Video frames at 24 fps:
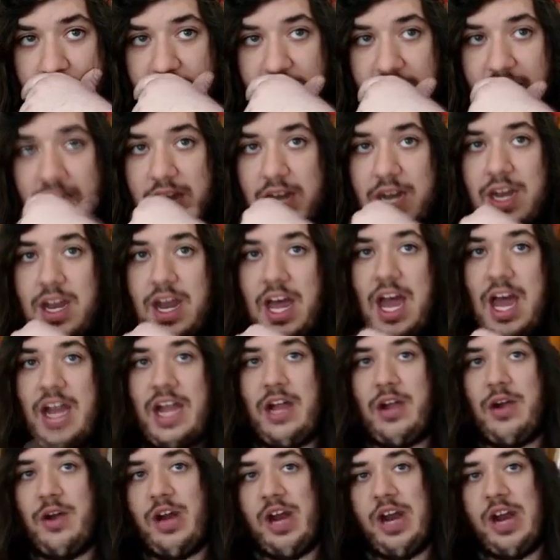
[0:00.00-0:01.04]
the
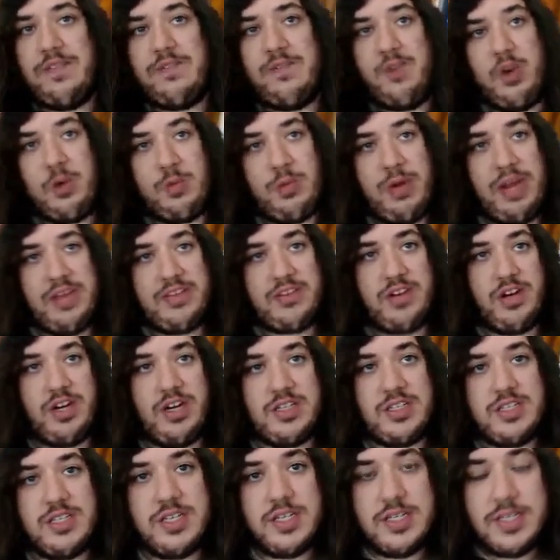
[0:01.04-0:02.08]
knockout. Go down to 4 prize
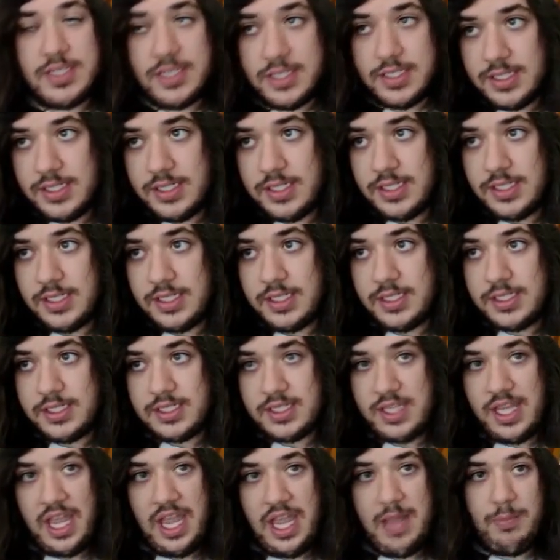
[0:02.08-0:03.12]
cards.
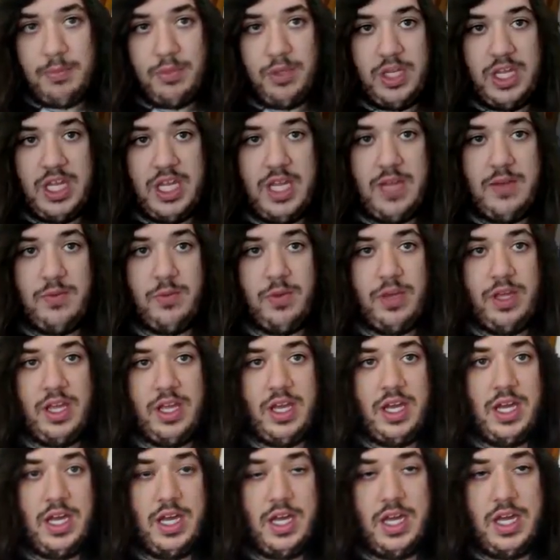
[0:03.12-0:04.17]
Just can't believe we,
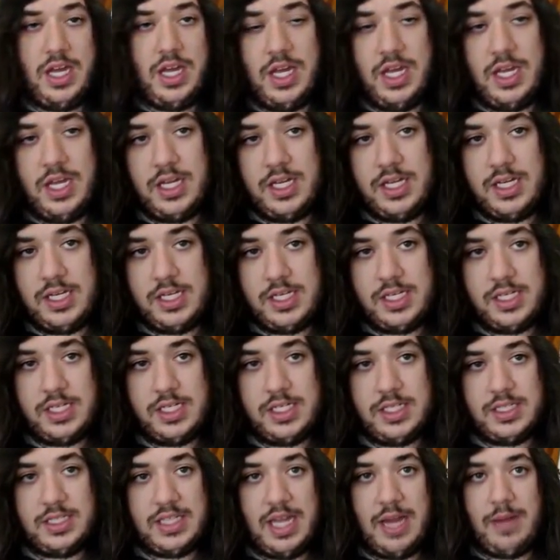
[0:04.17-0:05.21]
that
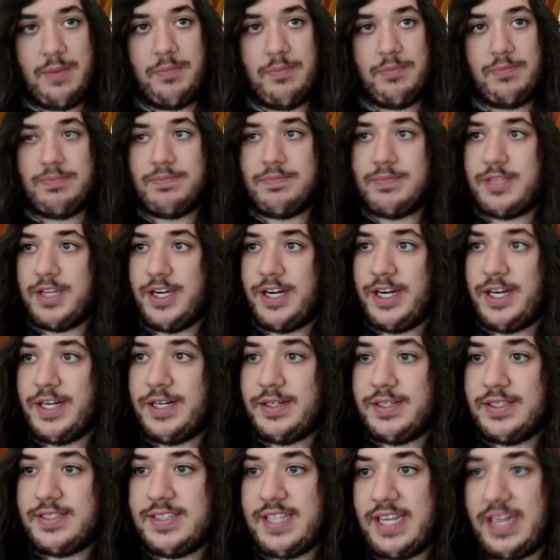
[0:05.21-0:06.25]

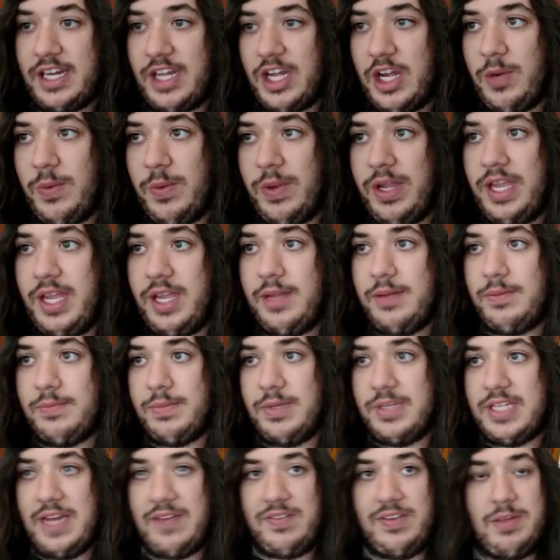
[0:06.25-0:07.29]
turn a second ago. We
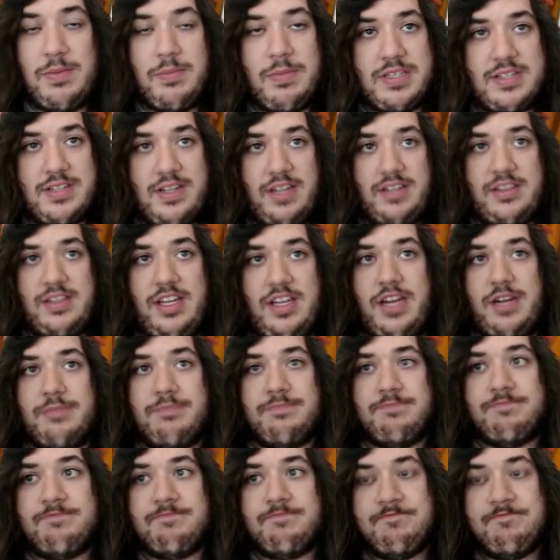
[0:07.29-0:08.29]
definitely misclicked there.